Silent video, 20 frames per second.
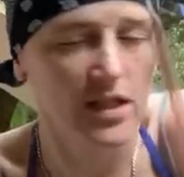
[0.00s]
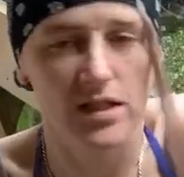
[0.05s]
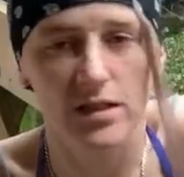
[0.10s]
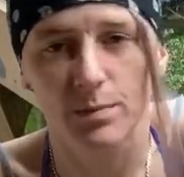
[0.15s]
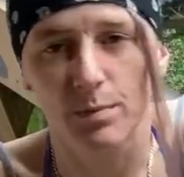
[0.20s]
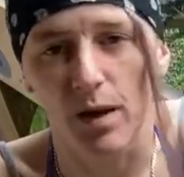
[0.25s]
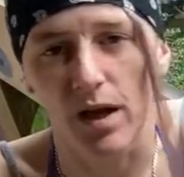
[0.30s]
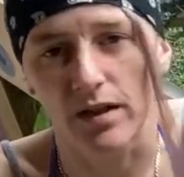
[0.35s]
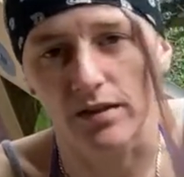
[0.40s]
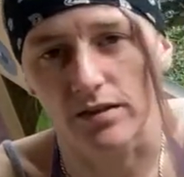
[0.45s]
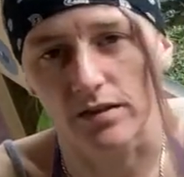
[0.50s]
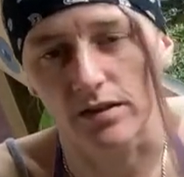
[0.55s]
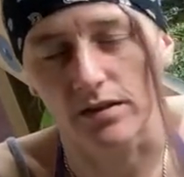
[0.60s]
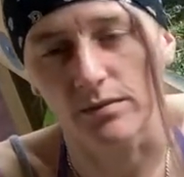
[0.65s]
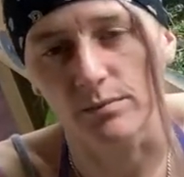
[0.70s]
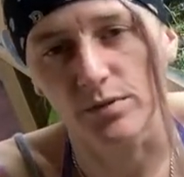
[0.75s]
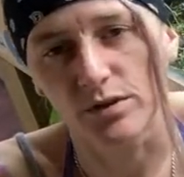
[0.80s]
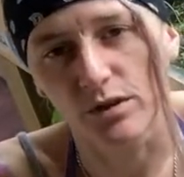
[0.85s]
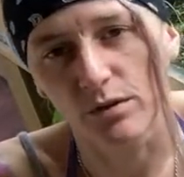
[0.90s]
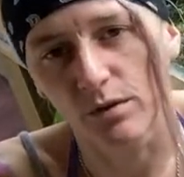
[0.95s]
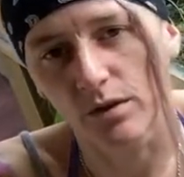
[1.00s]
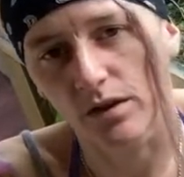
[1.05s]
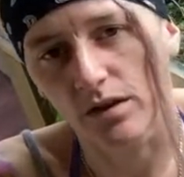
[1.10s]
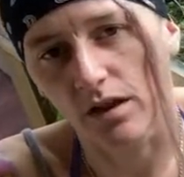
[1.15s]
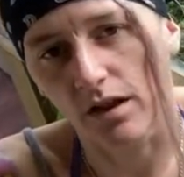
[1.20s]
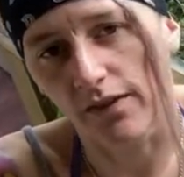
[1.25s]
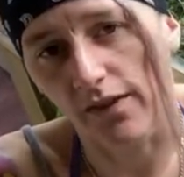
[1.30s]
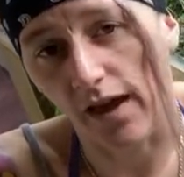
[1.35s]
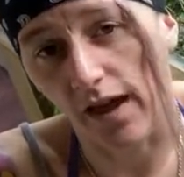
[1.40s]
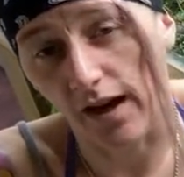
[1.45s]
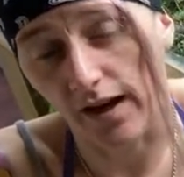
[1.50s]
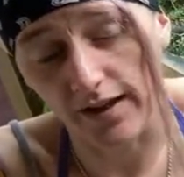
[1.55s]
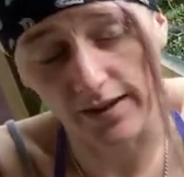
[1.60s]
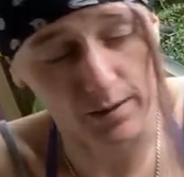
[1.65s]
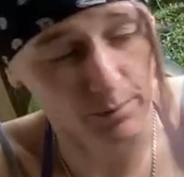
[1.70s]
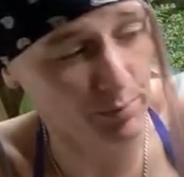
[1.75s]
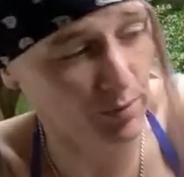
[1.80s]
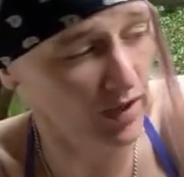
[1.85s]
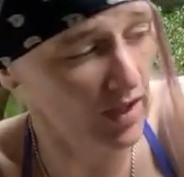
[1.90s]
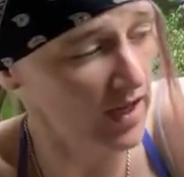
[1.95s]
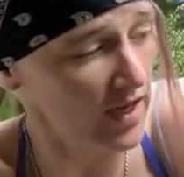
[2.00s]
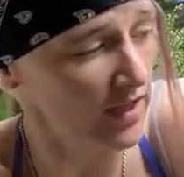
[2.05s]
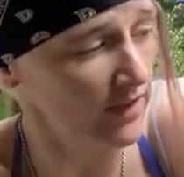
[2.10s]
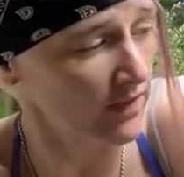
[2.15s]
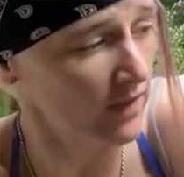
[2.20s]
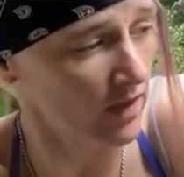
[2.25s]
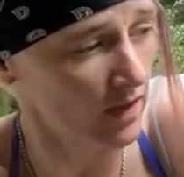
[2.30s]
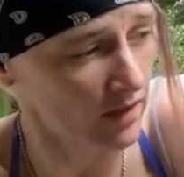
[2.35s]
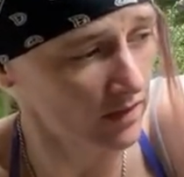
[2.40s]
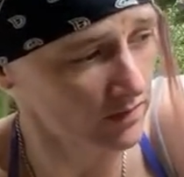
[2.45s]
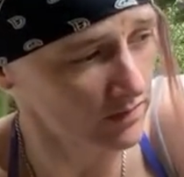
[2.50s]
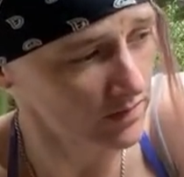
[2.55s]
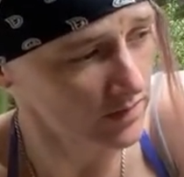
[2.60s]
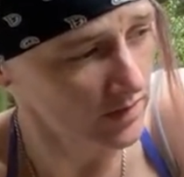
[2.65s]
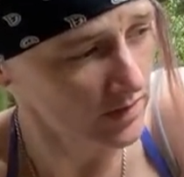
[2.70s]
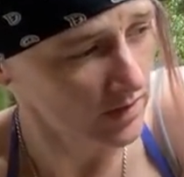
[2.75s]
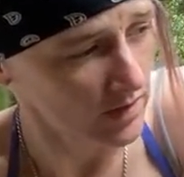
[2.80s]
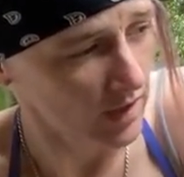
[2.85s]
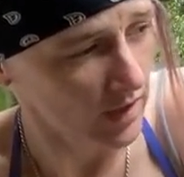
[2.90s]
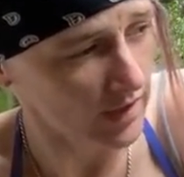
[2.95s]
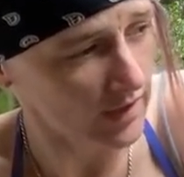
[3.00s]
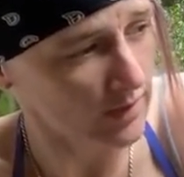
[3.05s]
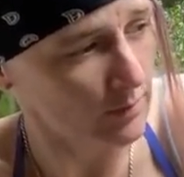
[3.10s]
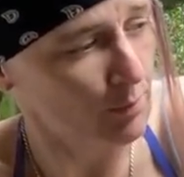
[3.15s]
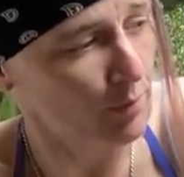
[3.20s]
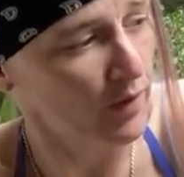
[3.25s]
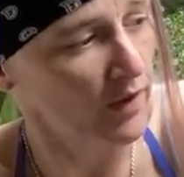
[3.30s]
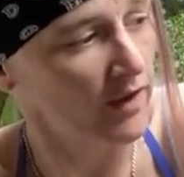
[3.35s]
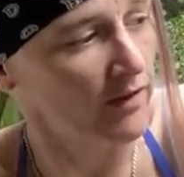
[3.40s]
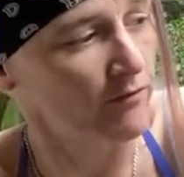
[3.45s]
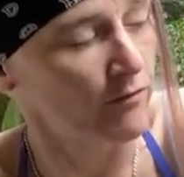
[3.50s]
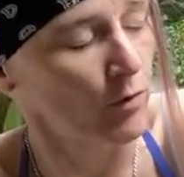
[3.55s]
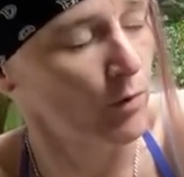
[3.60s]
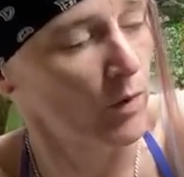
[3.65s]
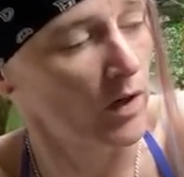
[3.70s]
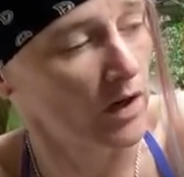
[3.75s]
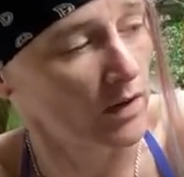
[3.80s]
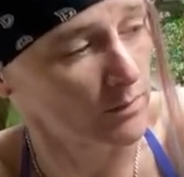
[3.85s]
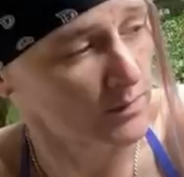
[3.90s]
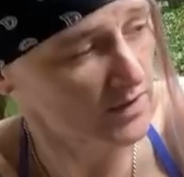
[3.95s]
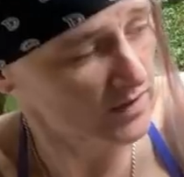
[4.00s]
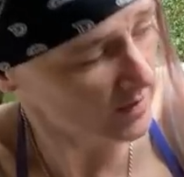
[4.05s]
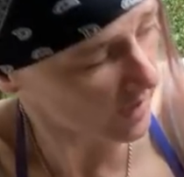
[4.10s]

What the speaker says: need a sponsor. I'm still working on that. I got the plan, though. I got the plan for where I'm